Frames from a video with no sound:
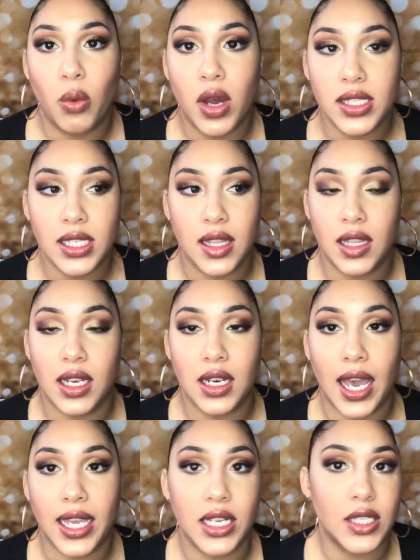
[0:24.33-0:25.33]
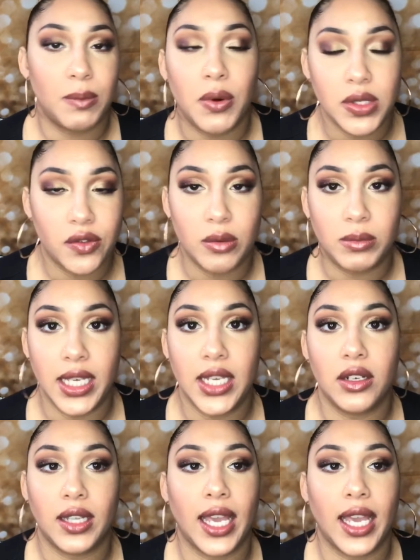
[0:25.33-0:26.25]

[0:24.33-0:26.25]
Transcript: once and then I dispose of them later.